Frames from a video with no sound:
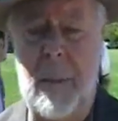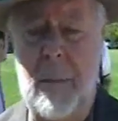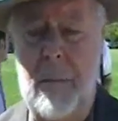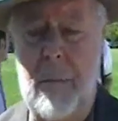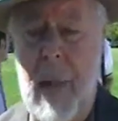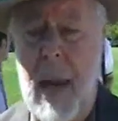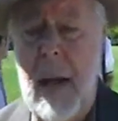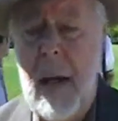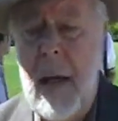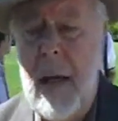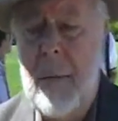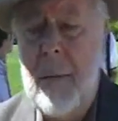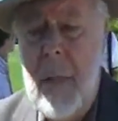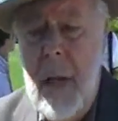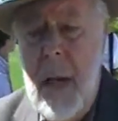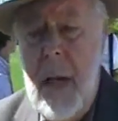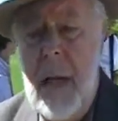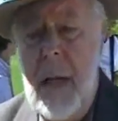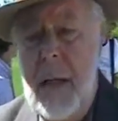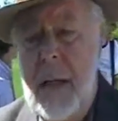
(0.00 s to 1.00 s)
Mainly
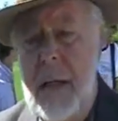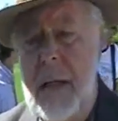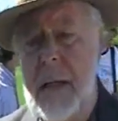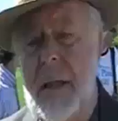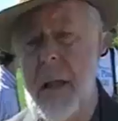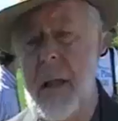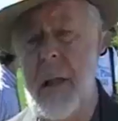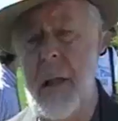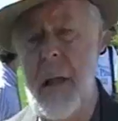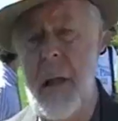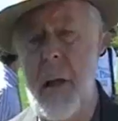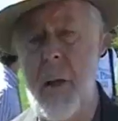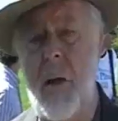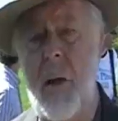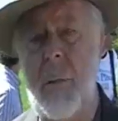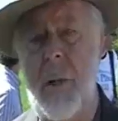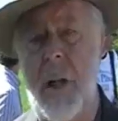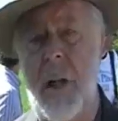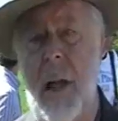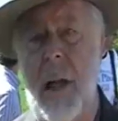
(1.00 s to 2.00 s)
means the
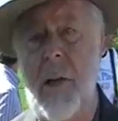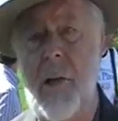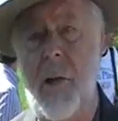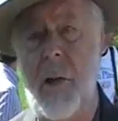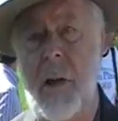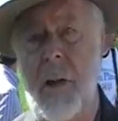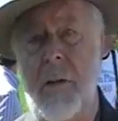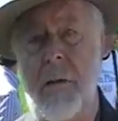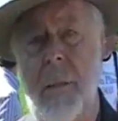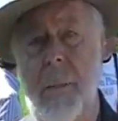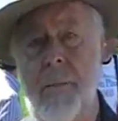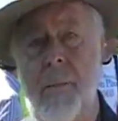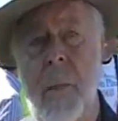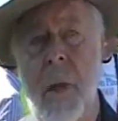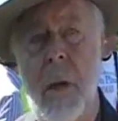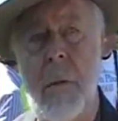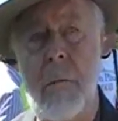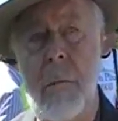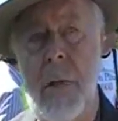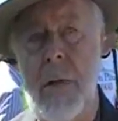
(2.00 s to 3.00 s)
accumulation
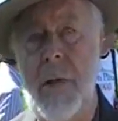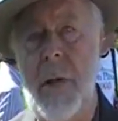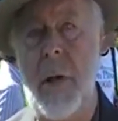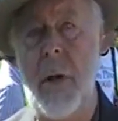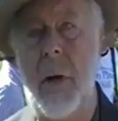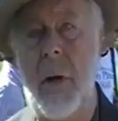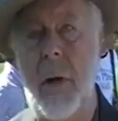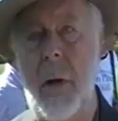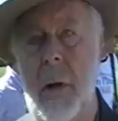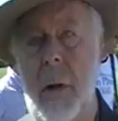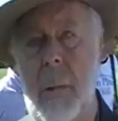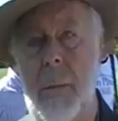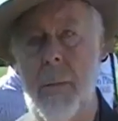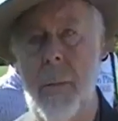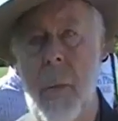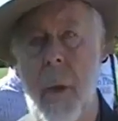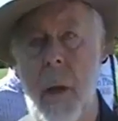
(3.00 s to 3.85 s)
of material